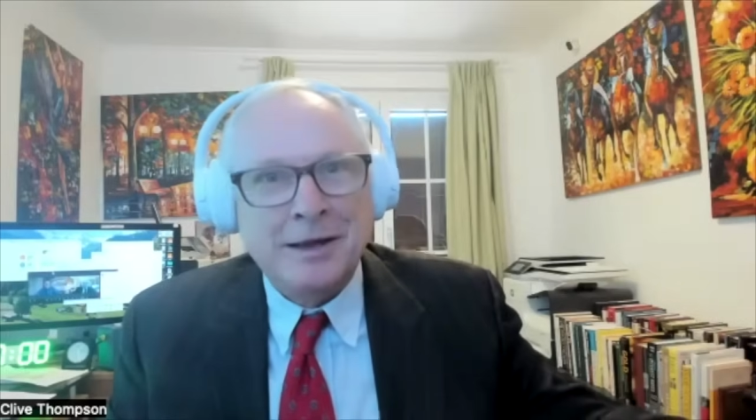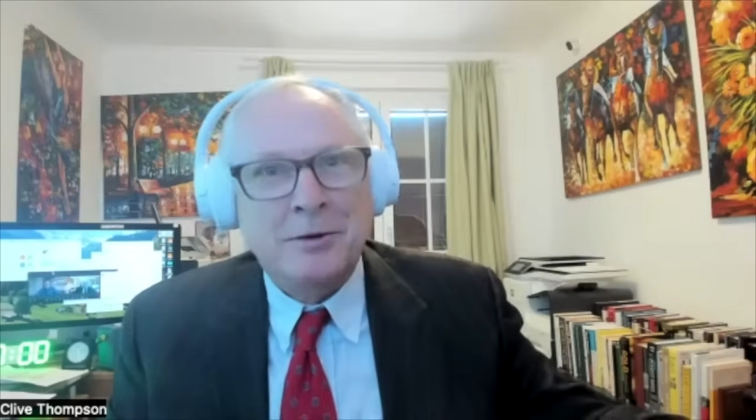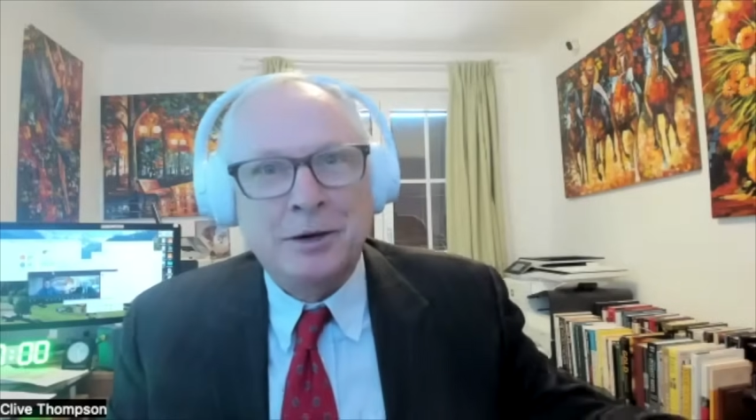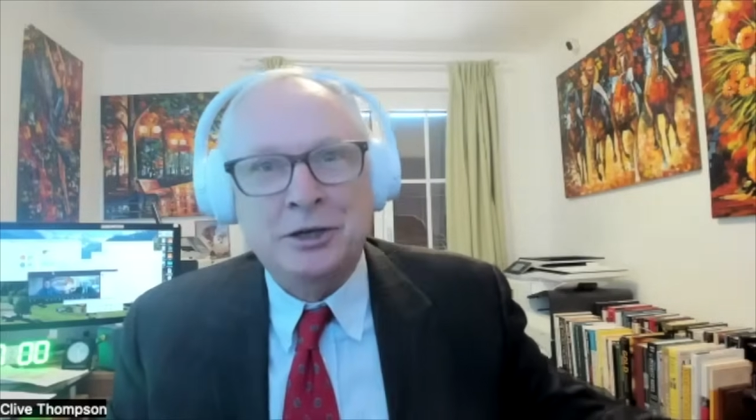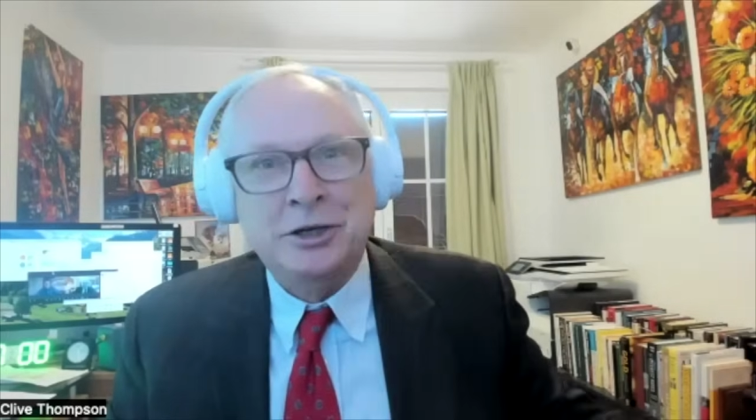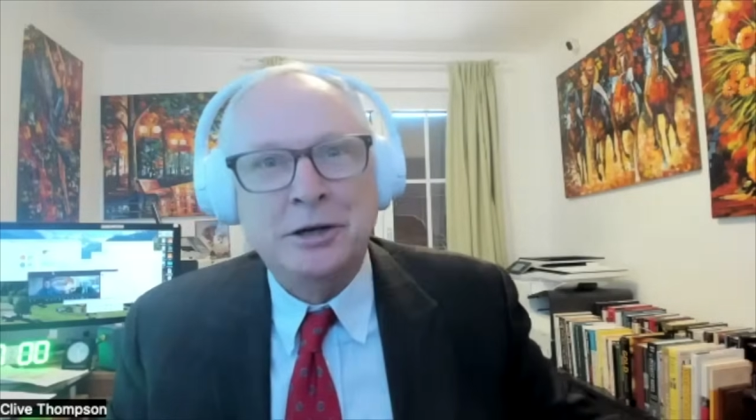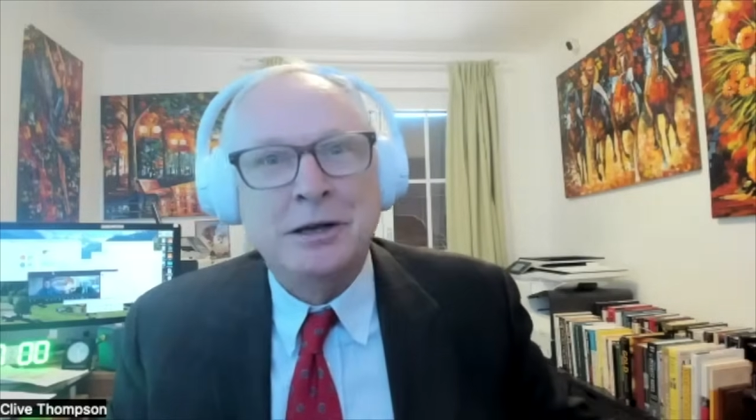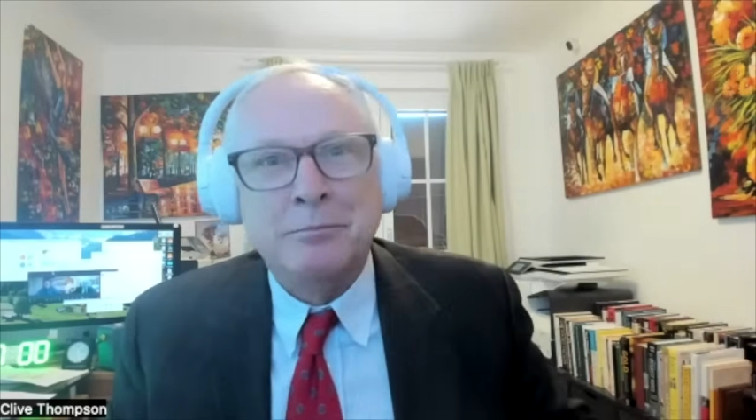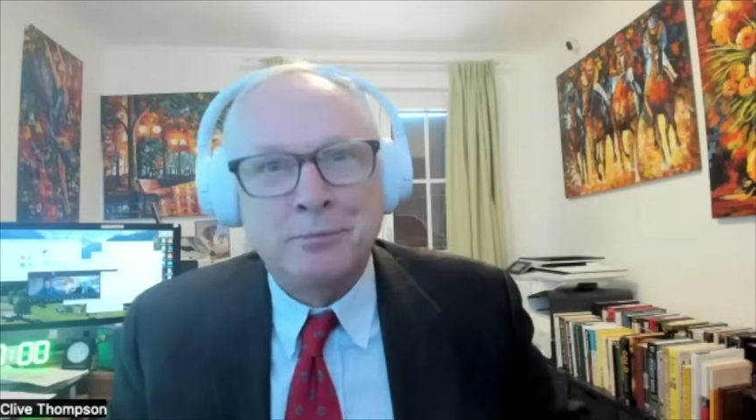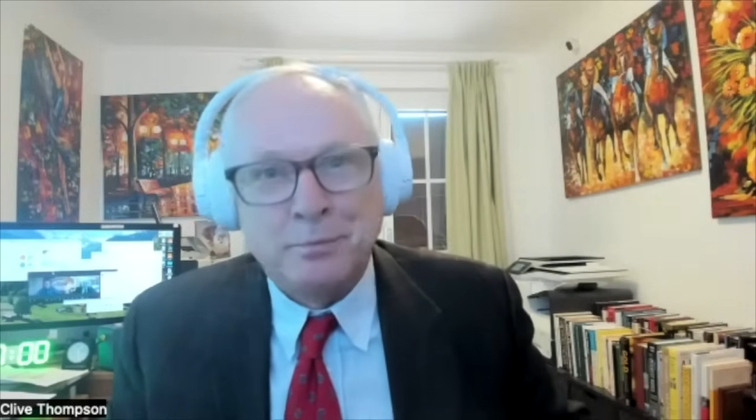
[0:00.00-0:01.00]
which
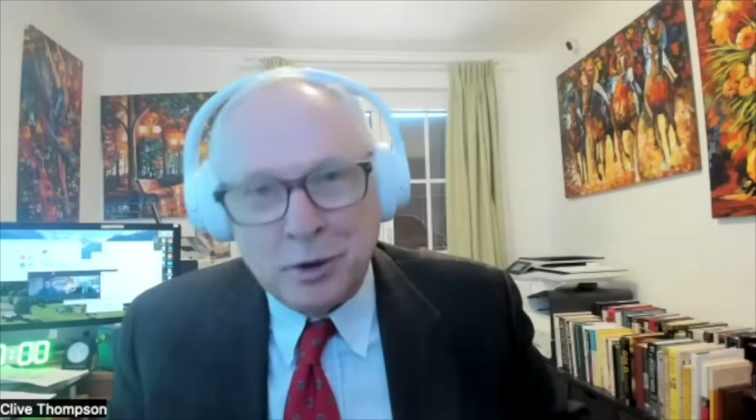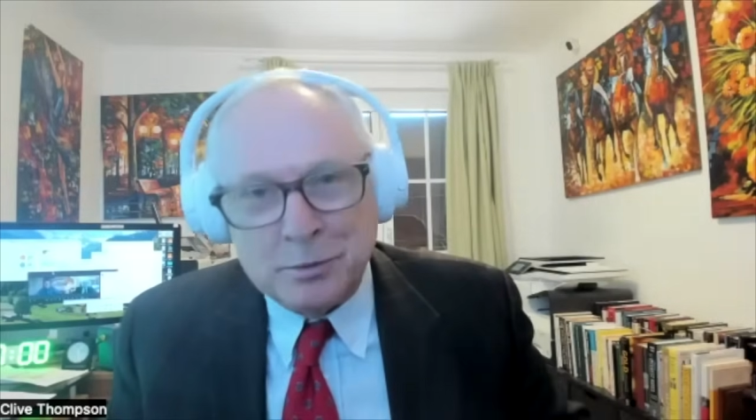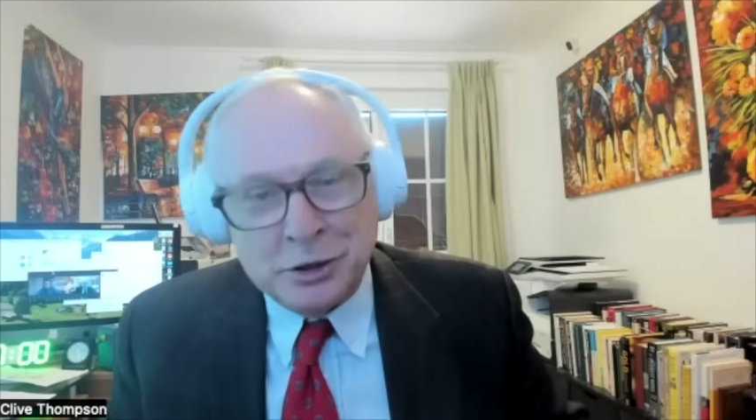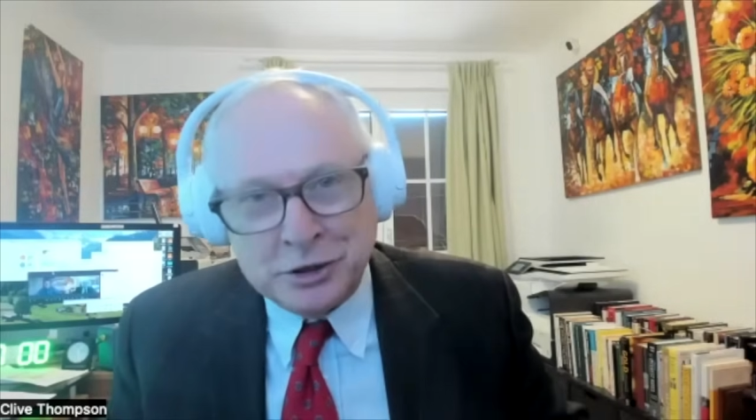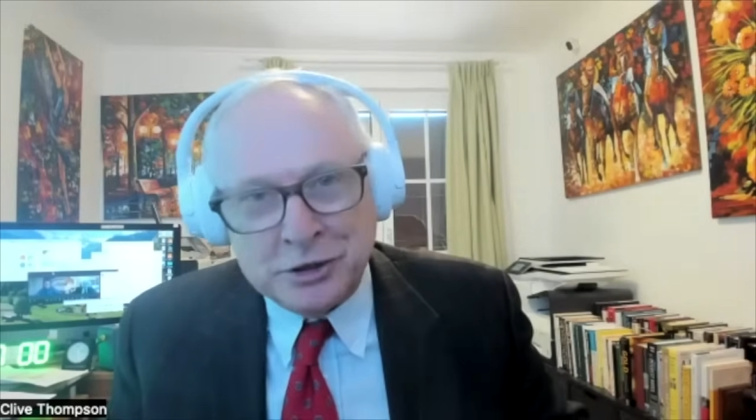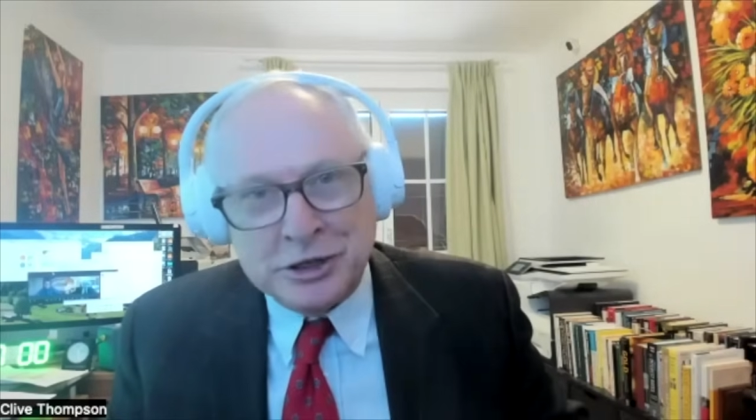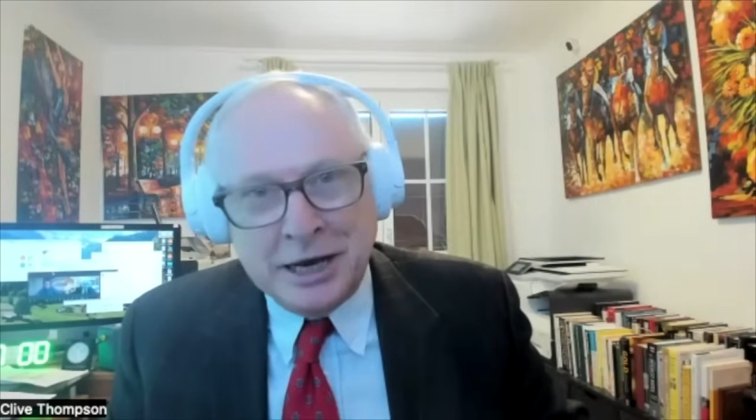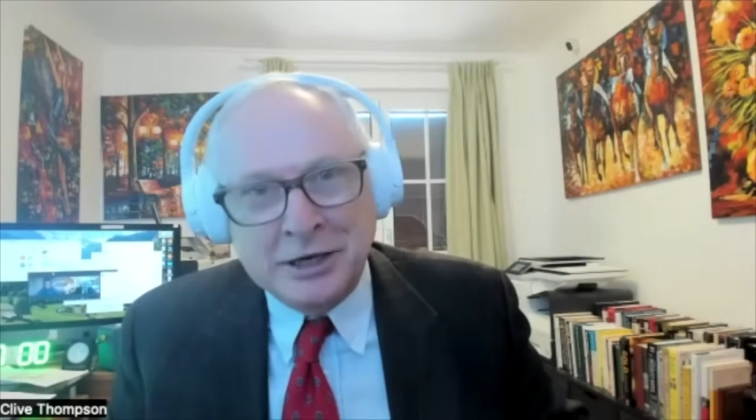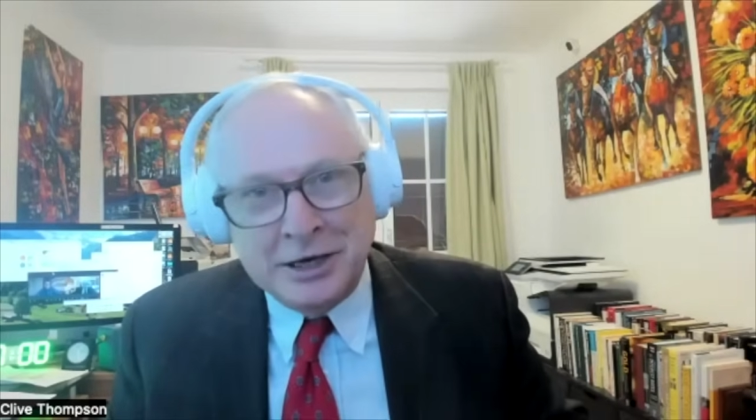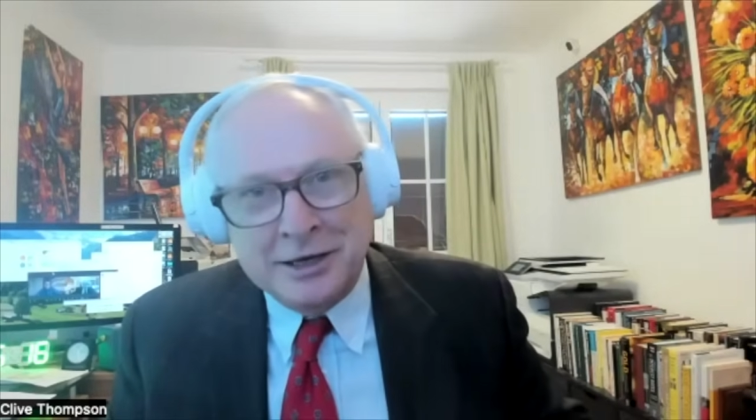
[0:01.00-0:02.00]
probably shouldn't
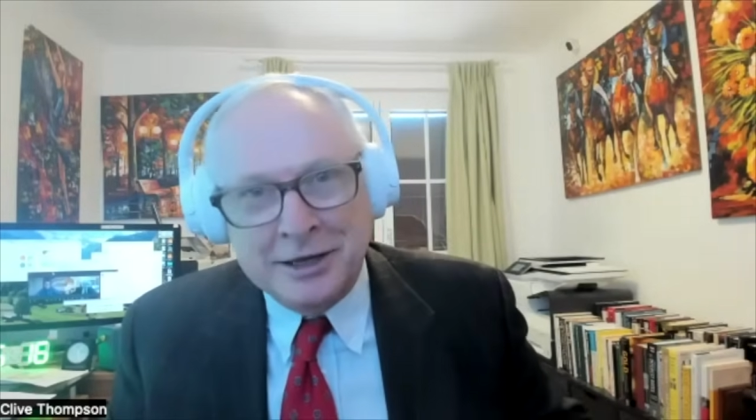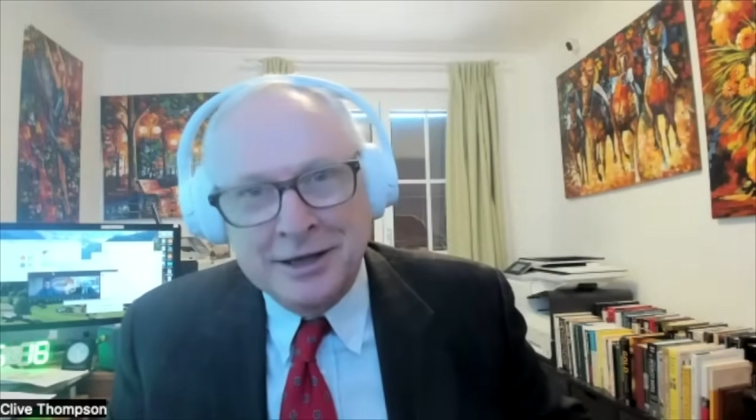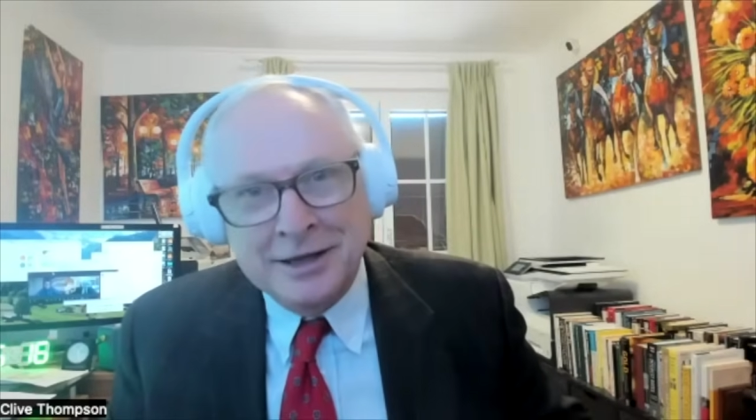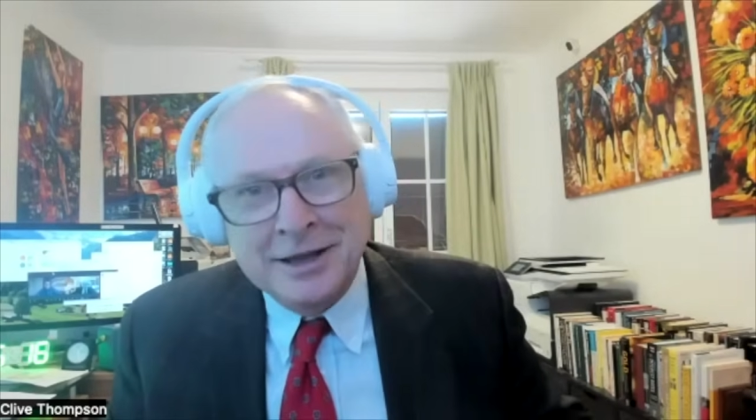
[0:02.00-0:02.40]
change anything,